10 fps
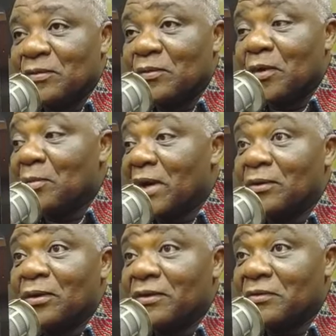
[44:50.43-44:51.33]
Woman
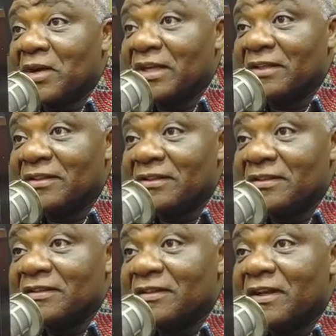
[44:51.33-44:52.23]
law require
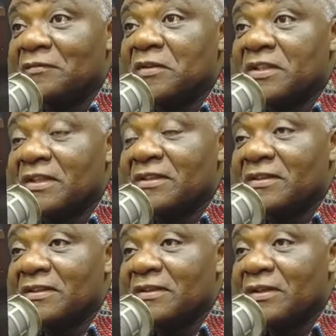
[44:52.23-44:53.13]
efficient.